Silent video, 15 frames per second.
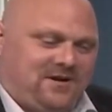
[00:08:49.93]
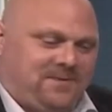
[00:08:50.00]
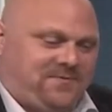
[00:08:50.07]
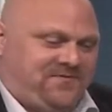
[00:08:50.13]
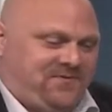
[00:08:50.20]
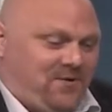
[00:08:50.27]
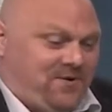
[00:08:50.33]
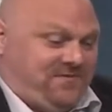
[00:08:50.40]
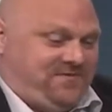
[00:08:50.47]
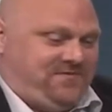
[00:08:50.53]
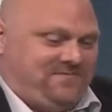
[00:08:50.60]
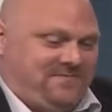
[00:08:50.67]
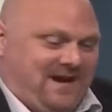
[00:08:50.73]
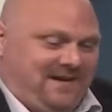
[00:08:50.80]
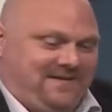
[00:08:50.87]
up the
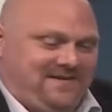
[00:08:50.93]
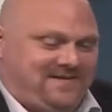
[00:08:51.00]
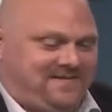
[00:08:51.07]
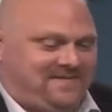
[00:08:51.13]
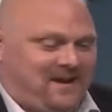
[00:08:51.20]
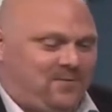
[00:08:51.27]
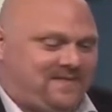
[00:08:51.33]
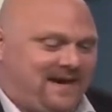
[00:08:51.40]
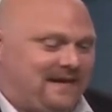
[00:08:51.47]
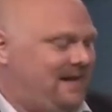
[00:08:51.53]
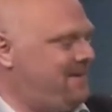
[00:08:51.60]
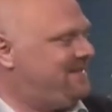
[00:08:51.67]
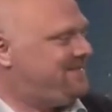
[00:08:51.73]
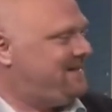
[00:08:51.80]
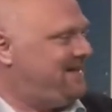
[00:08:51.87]
source, and it doesn't say what they
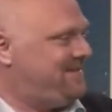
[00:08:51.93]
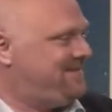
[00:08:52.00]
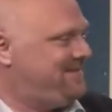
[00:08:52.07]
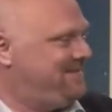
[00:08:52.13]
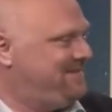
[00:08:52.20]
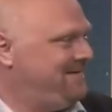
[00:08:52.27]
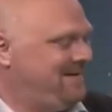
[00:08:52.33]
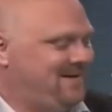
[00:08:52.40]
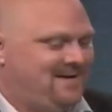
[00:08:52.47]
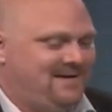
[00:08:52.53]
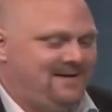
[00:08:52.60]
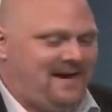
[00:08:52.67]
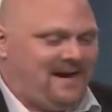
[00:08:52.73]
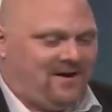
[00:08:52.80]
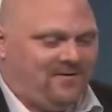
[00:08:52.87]
claim it says.
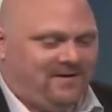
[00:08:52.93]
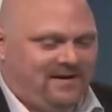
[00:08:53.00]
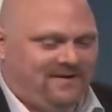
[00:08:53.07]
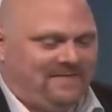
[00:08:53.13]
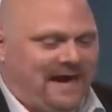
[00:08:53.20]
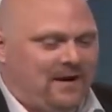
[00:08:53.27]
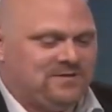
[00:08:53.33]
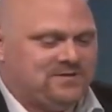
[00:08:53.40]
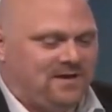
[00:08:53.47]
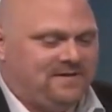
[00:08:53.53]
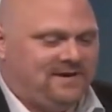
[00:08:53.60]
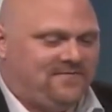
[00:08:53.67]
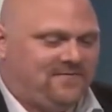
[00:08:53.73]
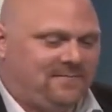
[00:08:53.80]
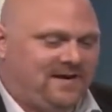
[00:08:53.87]
Now, if that was all
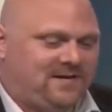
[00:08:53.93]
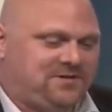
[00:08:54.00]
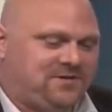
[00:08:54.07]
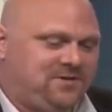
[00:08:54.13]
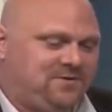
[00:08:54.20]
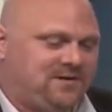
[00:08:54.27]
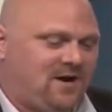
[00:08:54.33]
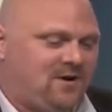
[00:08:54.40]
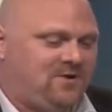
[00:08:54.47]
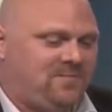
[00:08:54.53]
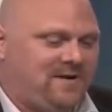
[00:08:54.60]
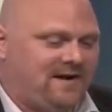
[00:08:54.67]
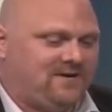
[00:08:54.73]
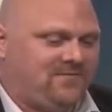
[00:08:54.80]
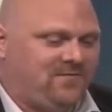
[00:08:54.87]
the information, you could argue
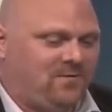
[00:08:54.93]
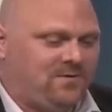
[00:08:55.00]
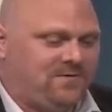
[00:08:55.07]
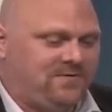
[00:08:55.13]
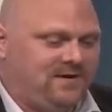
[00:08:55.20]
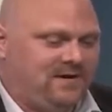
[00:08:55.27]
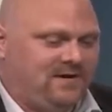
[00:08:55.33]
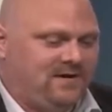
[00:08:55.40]
back and forth.